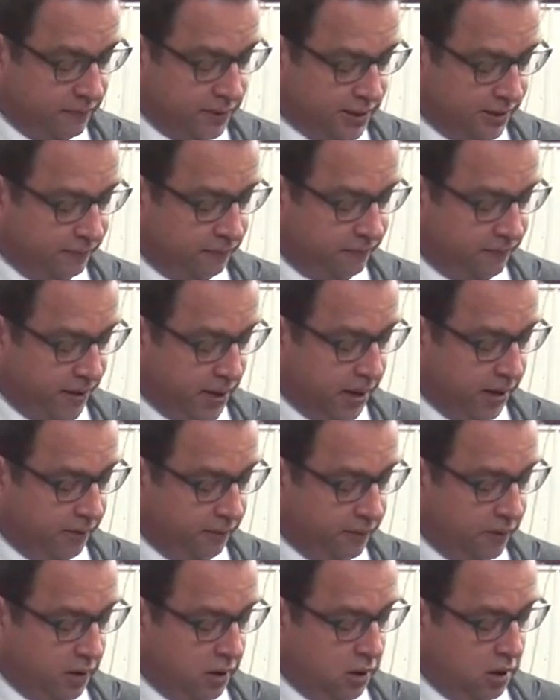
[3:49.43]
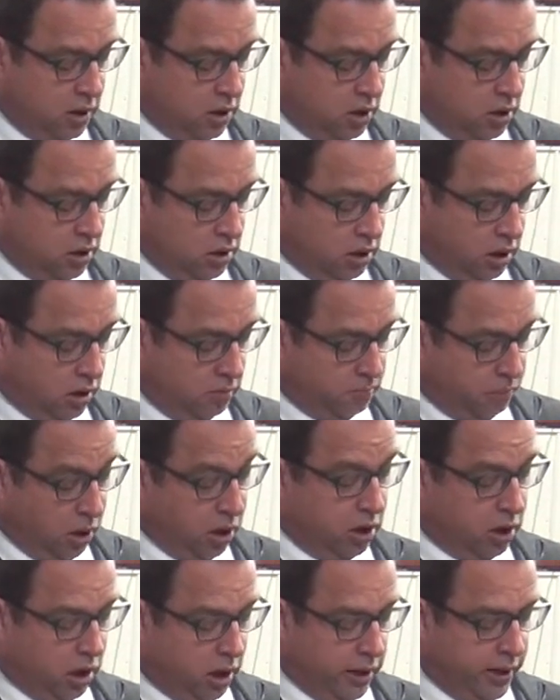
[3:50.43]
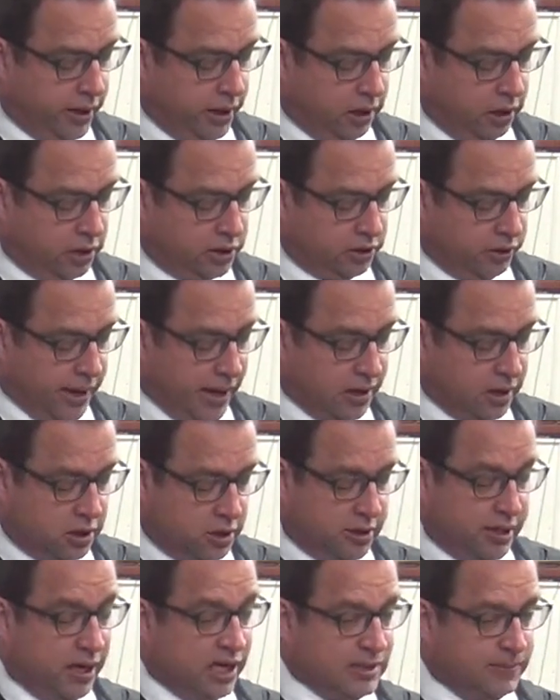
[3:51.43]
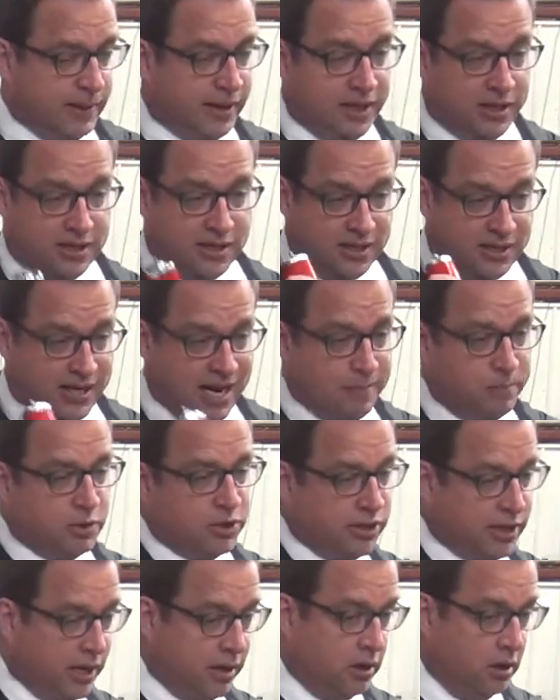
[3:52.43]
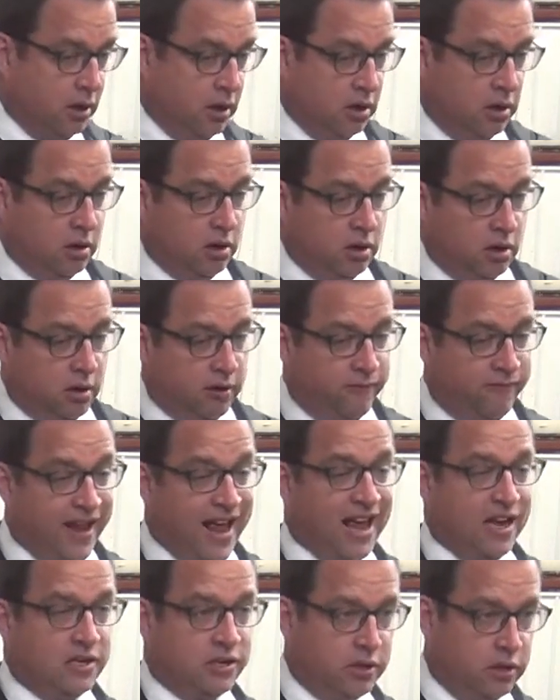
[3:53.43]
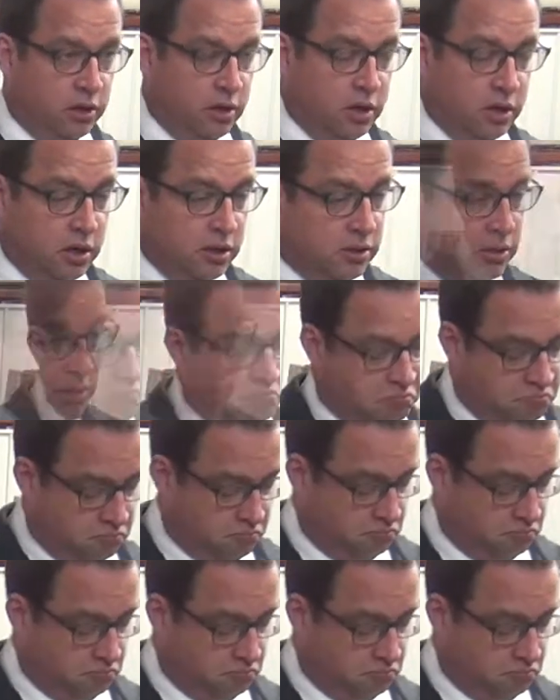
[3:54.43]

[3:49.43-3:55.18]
775 part on here. So that tells me this is 10% faster. That's